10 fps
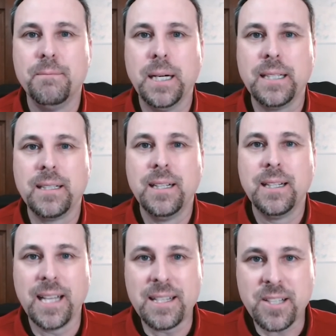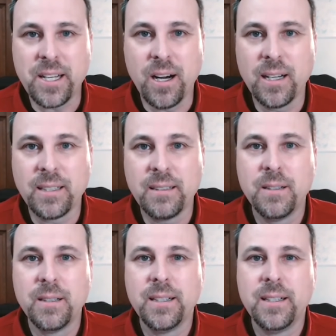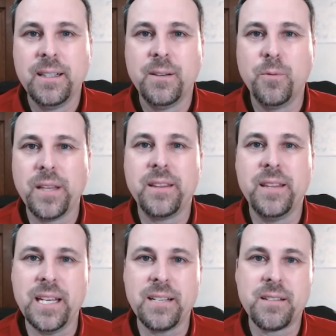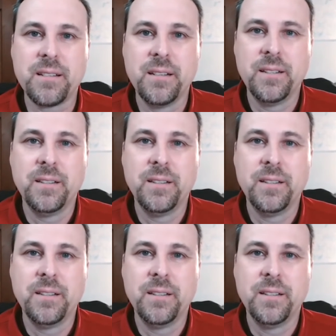But let's get on with this